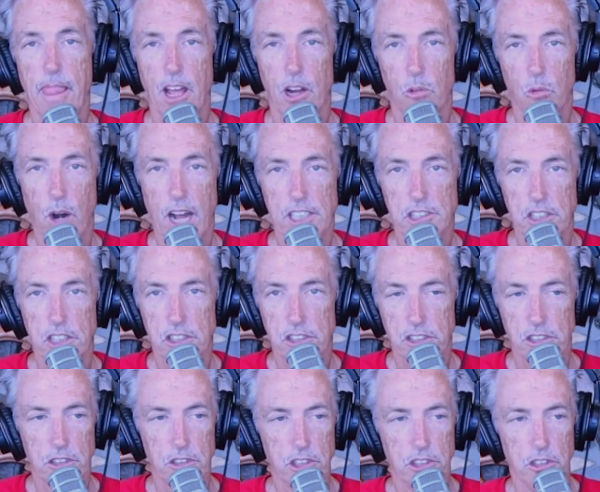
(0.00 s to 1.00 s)

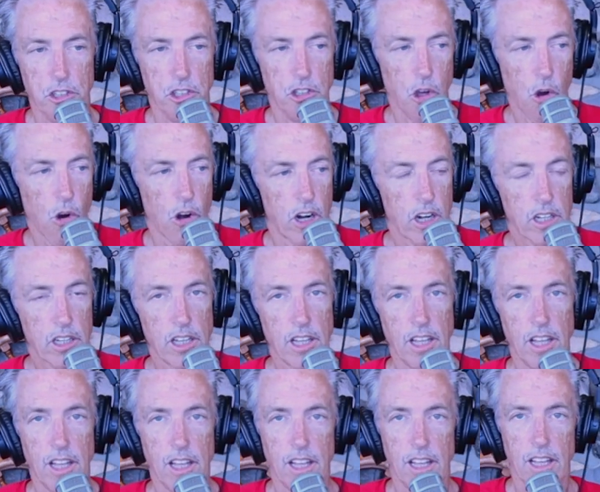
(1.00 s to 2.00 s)
Rochester, New York,
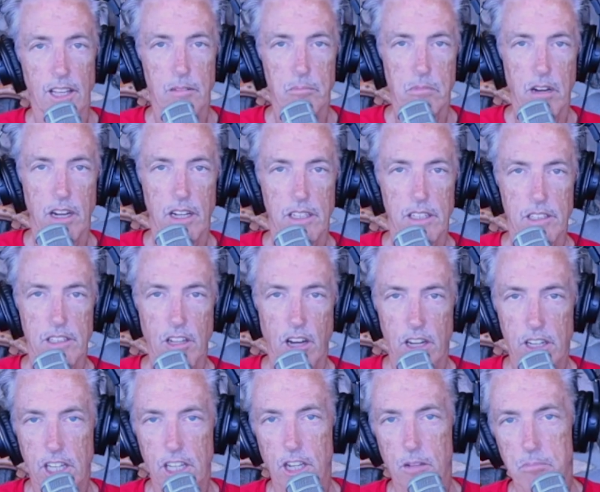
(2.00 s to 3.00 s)
but
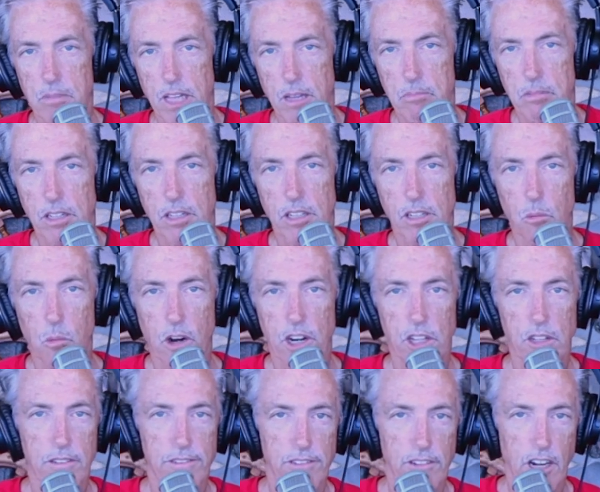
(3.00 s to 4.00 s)
talking to people, where are
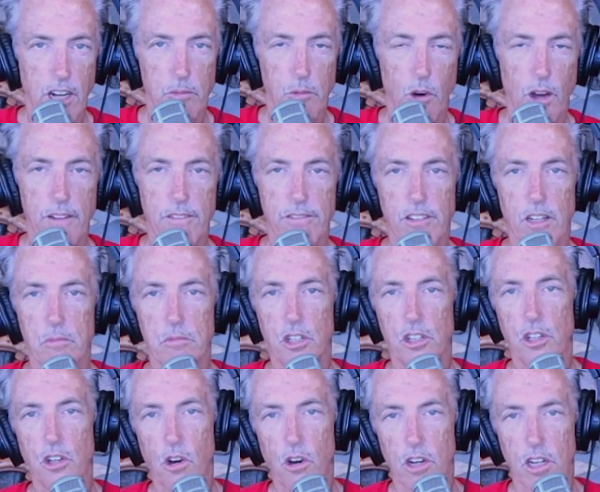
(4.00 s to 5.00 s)
you from? Oh, I'm from New
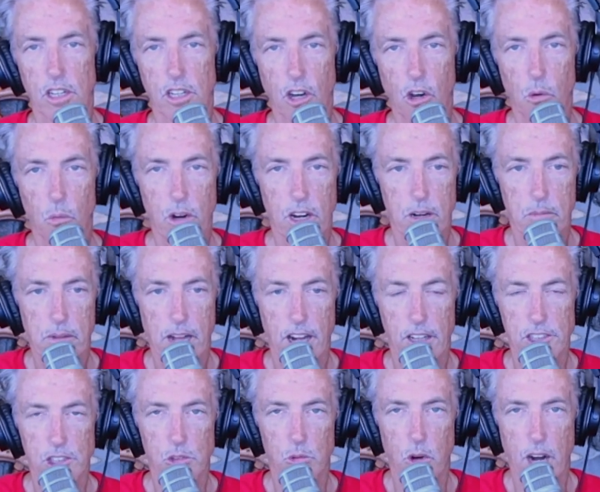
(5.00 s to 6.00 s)
York. Oh,
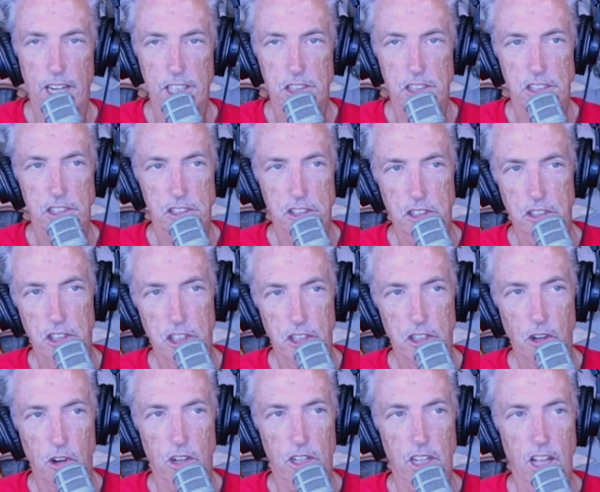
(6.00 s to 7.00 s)
whereabouts? Rochester, New
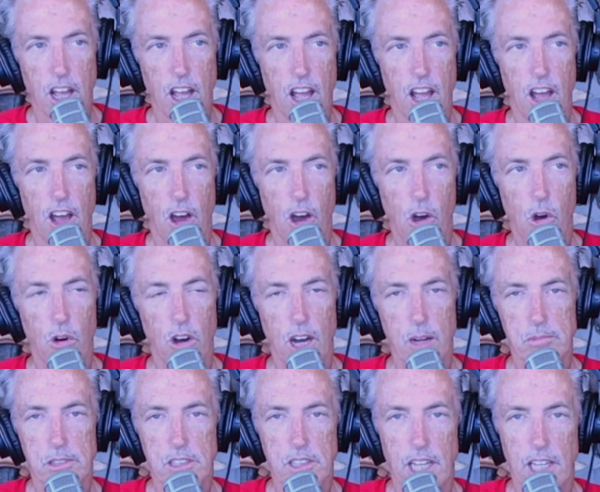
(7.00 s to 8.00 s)
York. Oh,
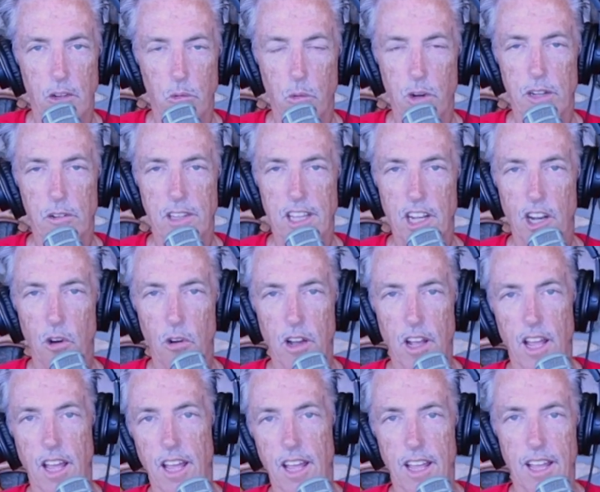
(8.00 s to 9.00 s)
upstate. We, you know,
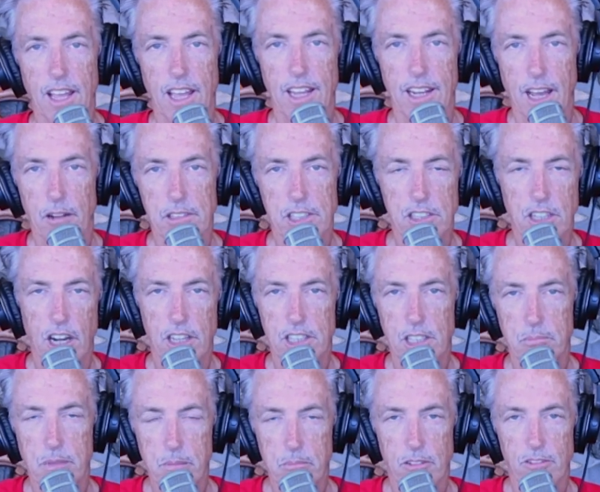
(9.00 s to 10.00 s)
and I would talk
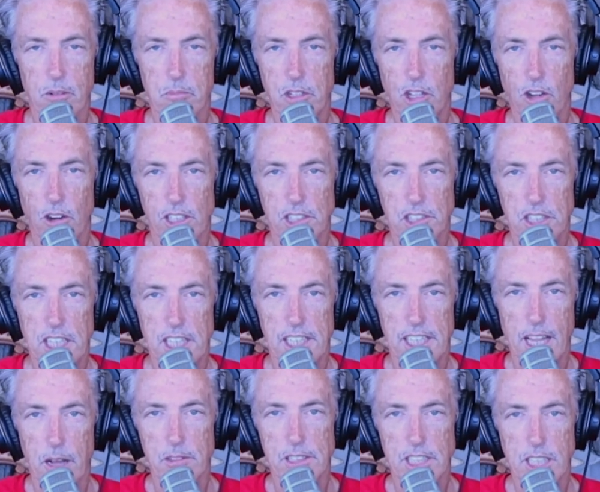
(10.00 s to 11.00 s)
to people from New York City,
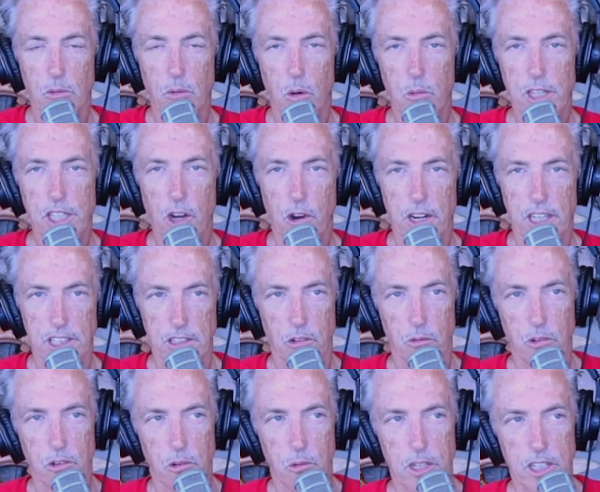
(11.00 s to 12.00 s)
and they would say, well, we don't,
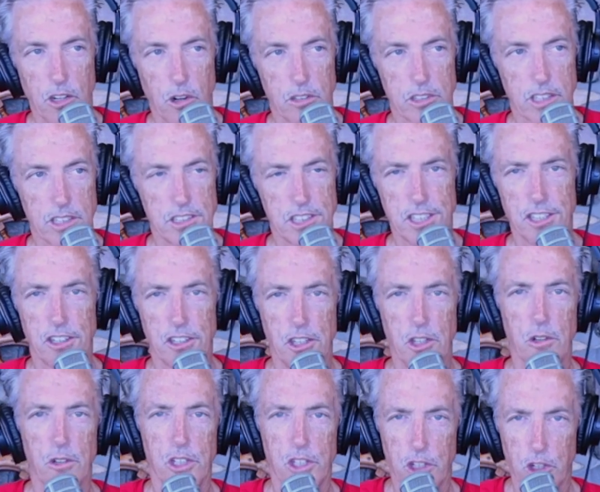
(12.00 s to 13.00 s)
we don't consider
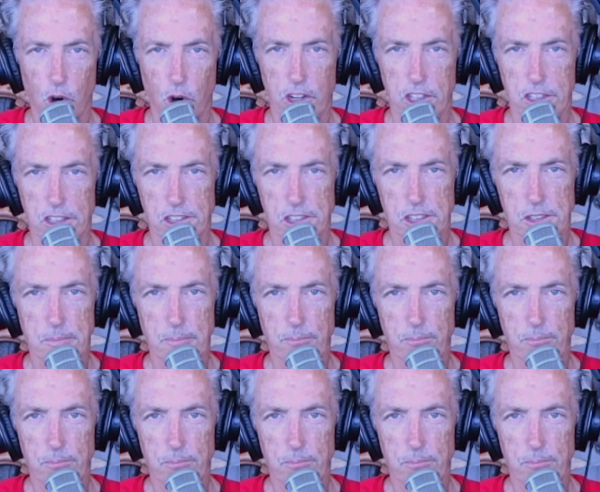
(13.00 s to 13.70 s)
you New Yorkers.